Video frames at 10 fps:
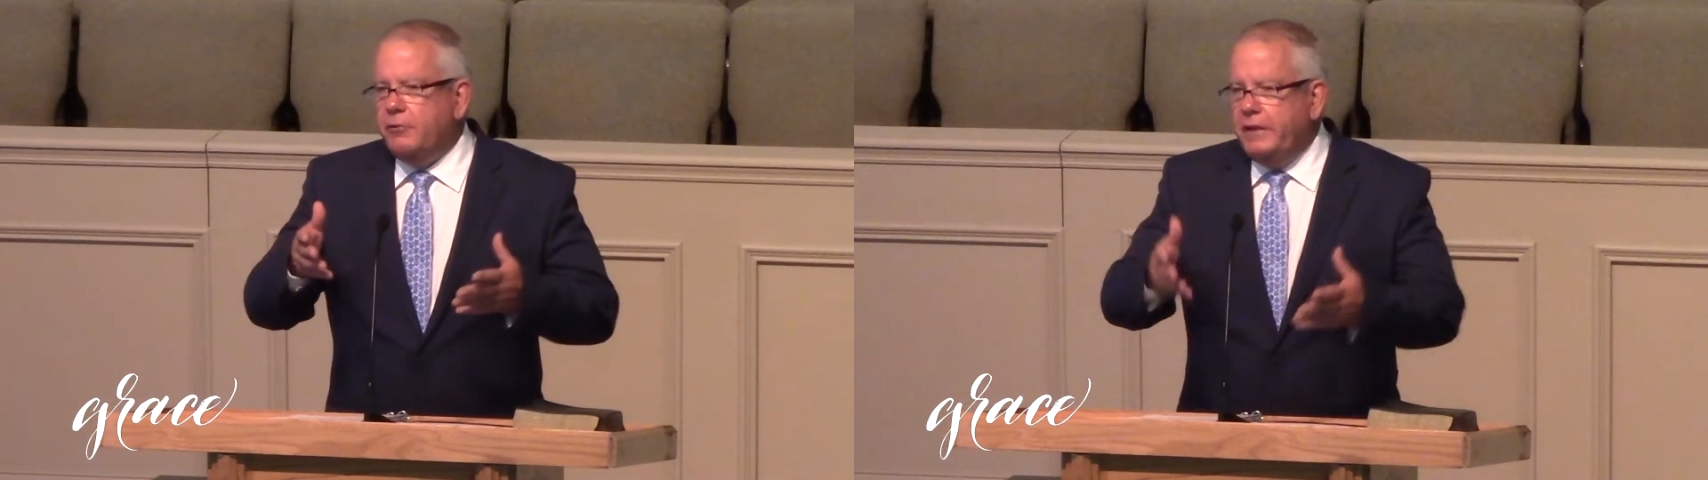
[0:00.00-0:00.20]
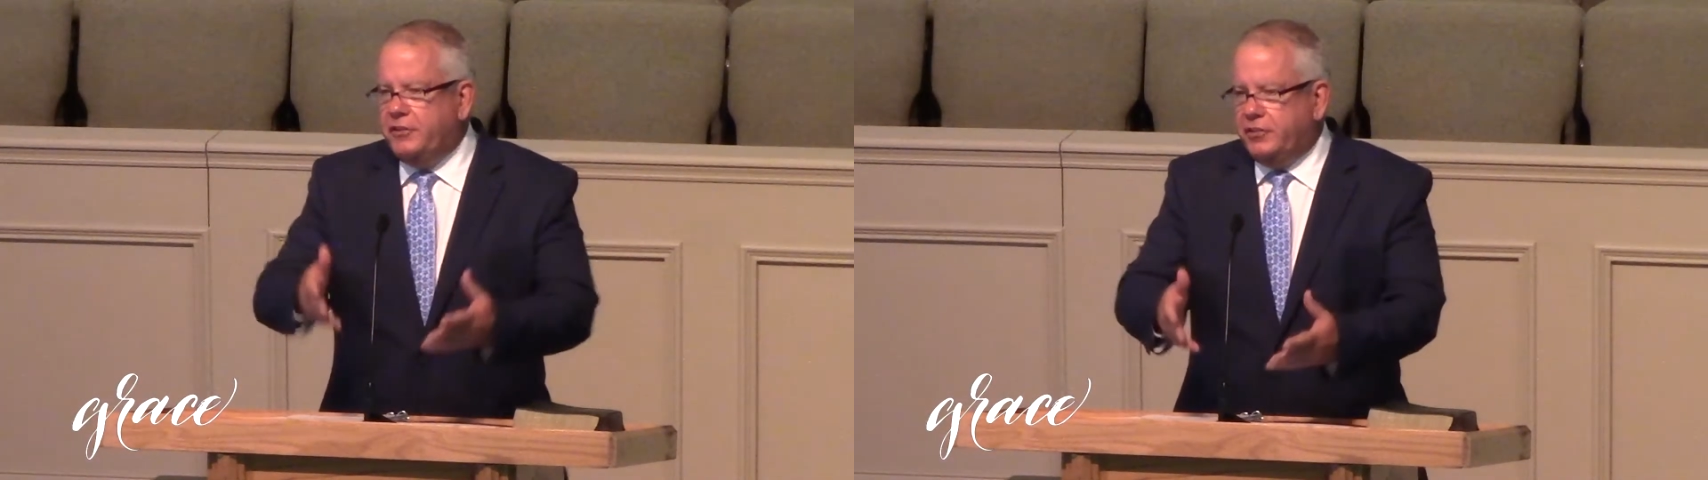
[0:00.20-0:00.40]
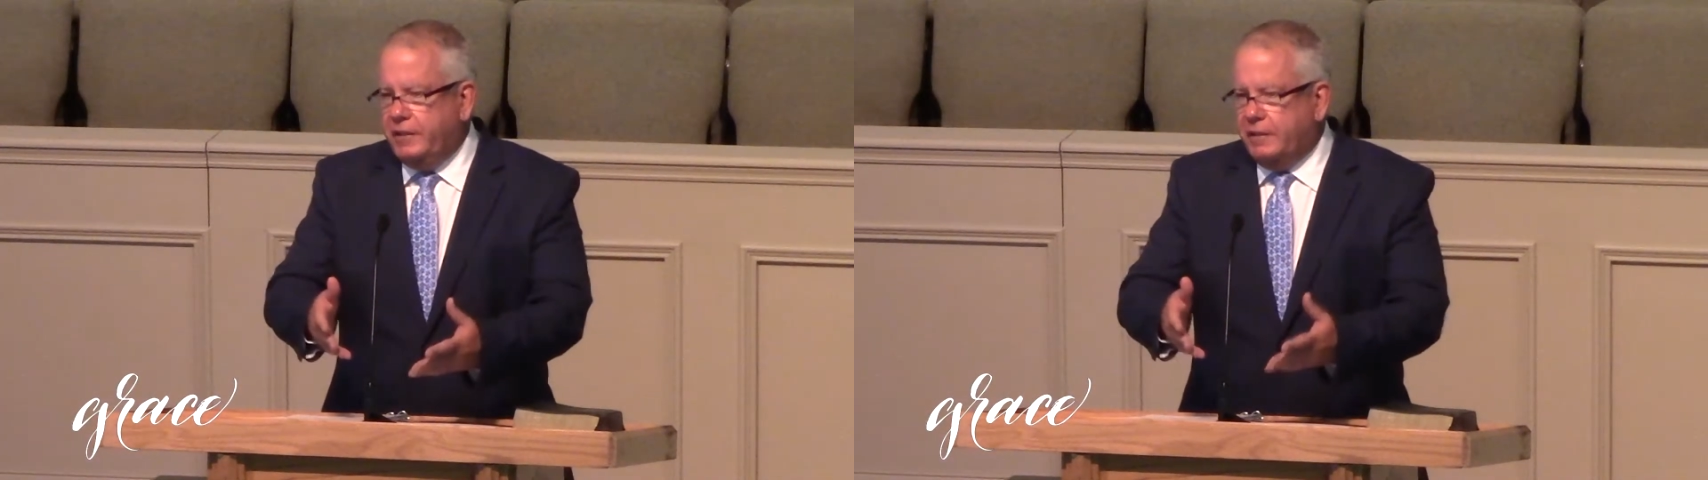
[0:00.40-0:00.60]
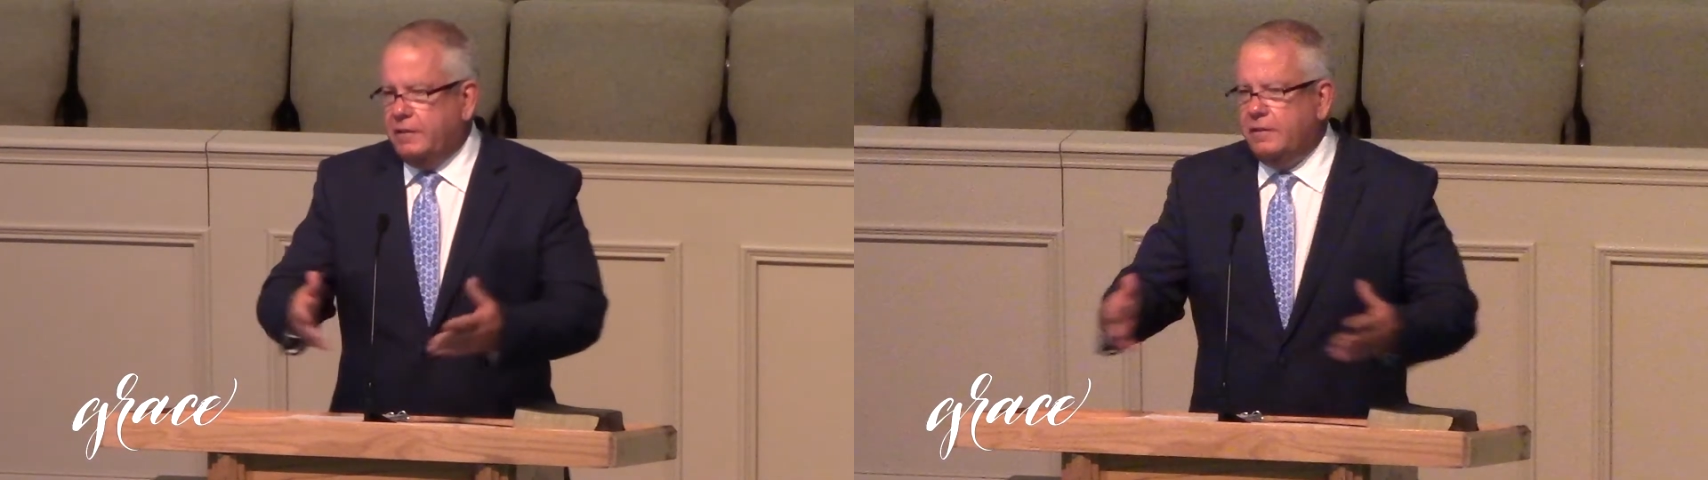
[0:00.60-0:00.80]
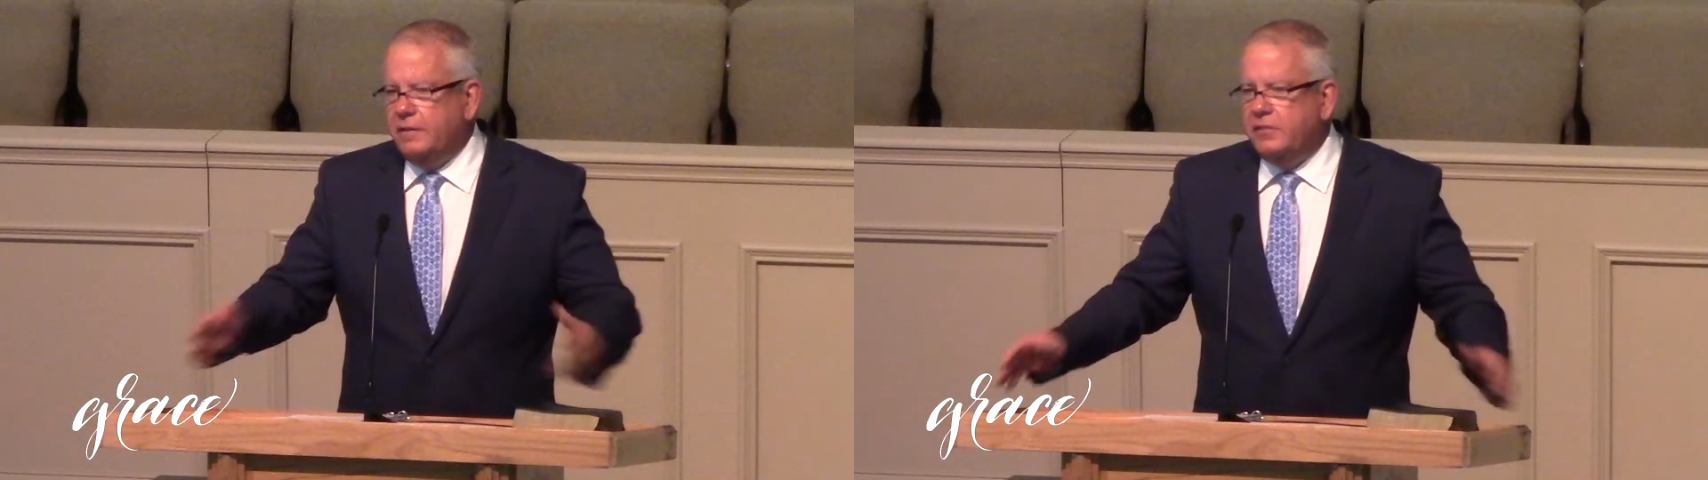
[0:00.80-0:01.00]

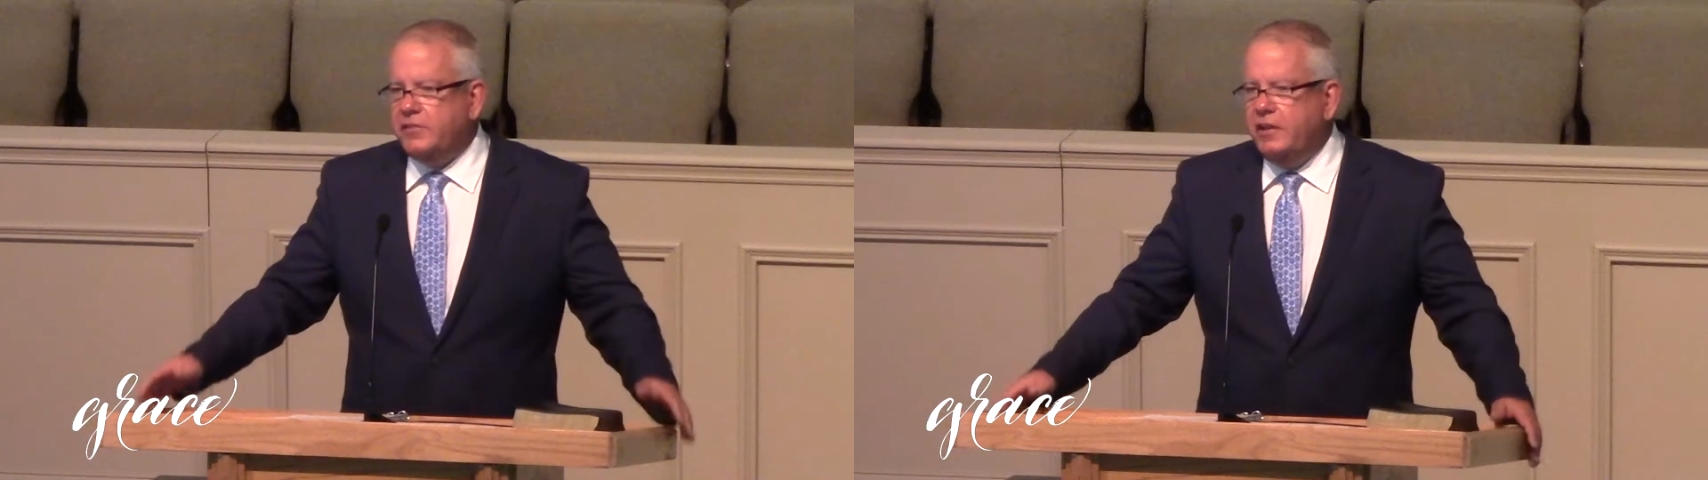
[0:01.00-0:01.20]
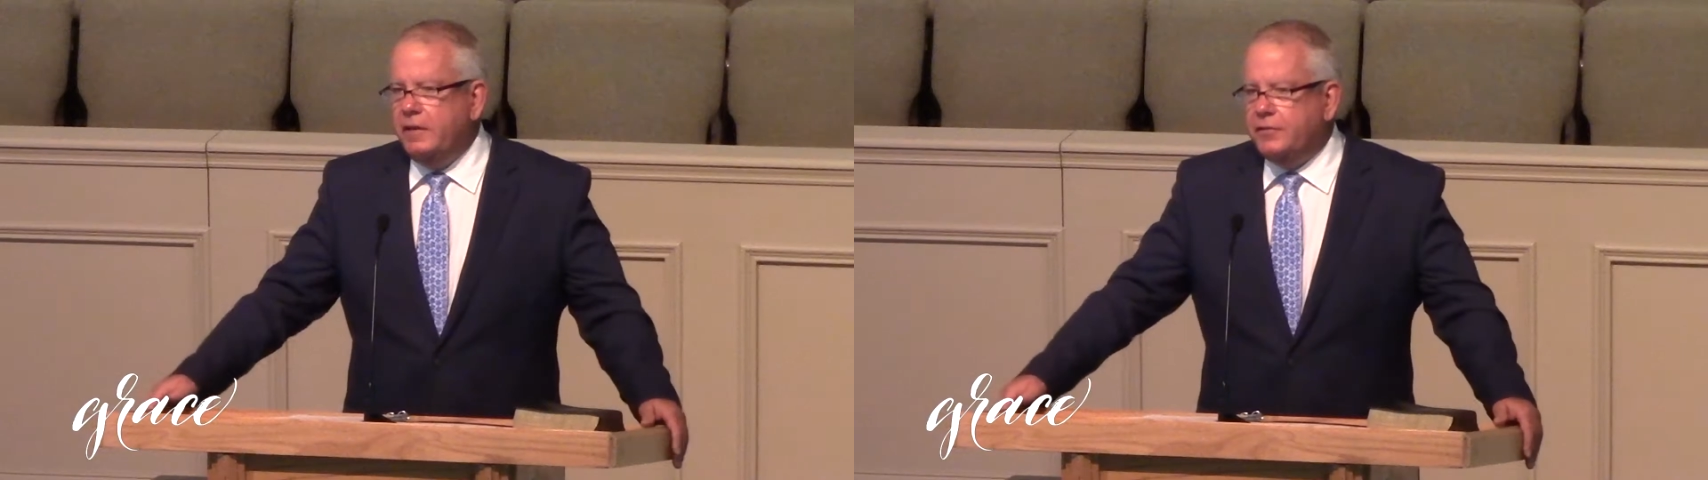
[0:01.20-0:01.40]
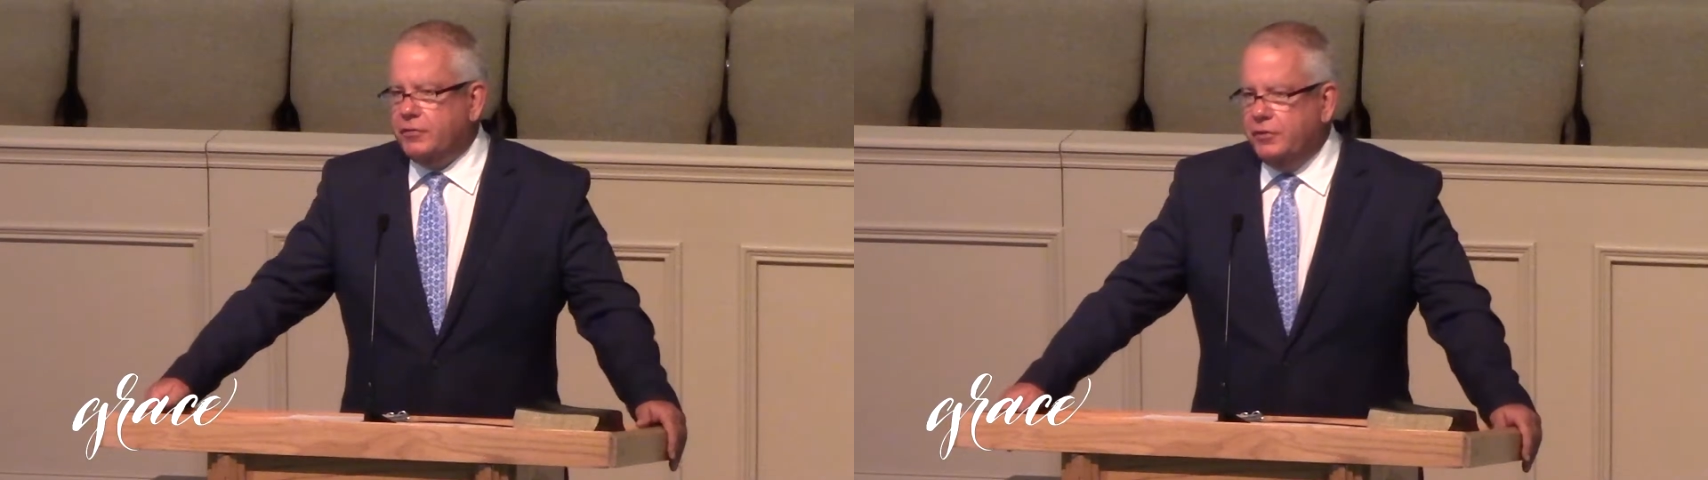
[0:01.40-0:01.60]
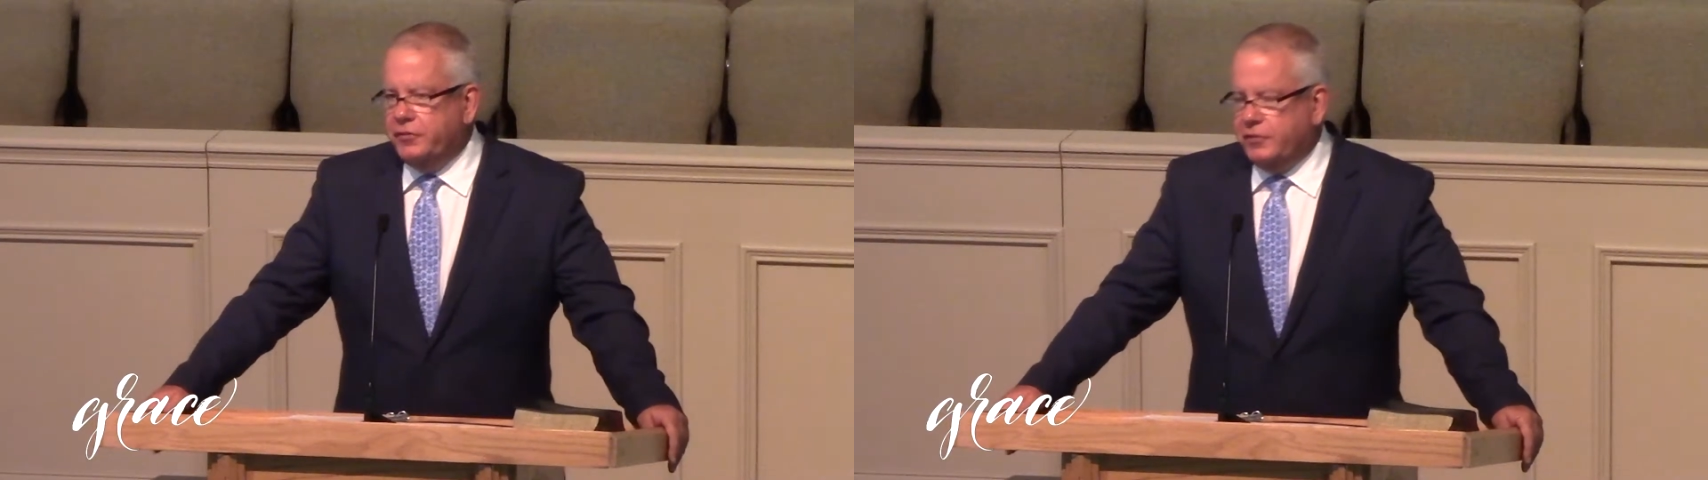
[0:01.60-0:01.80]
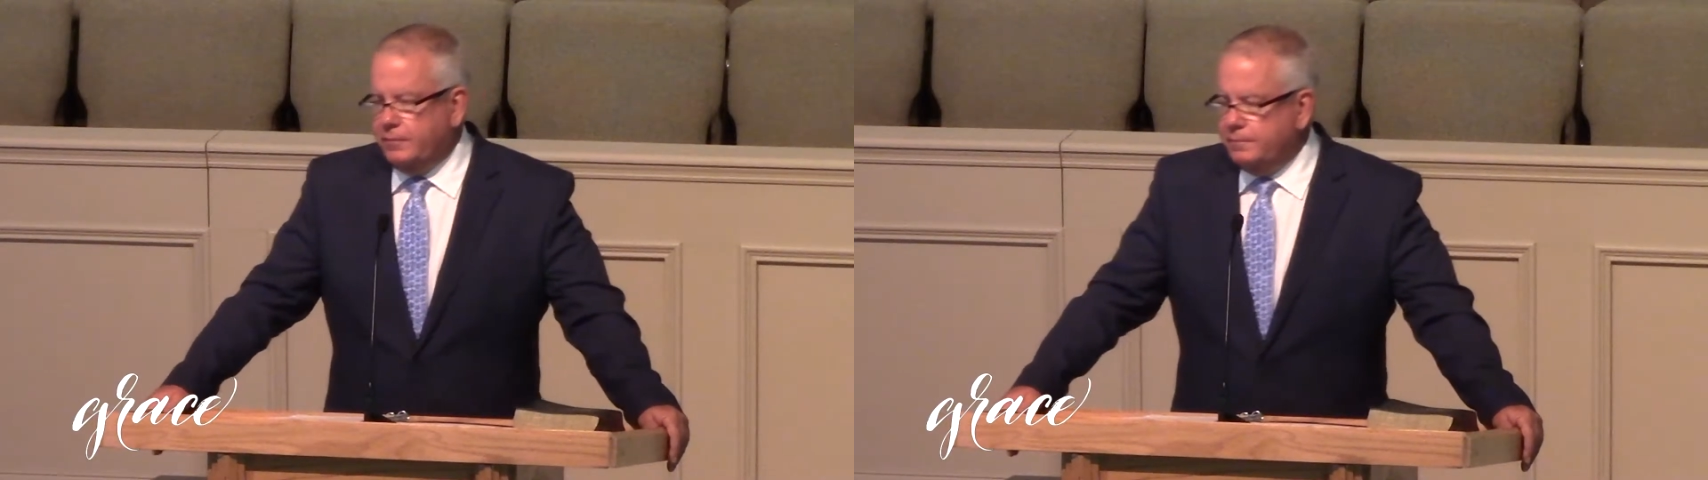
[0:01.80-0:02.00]
reaching the city of
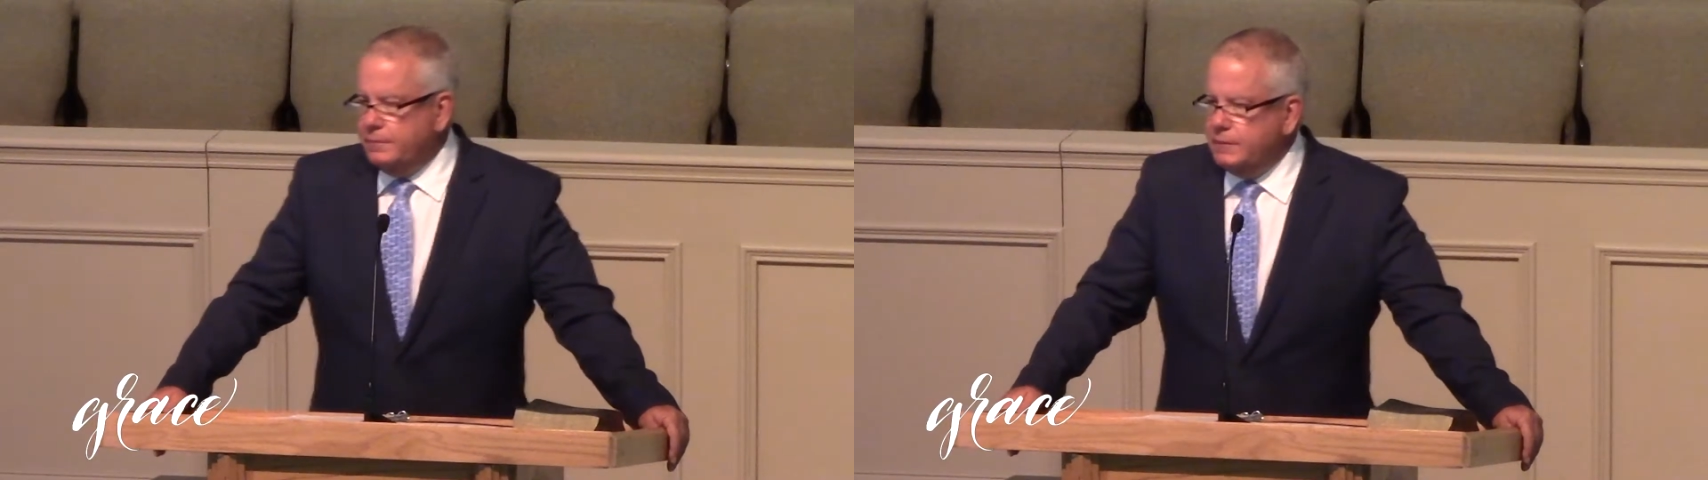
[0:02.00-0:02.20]
Jerusalem.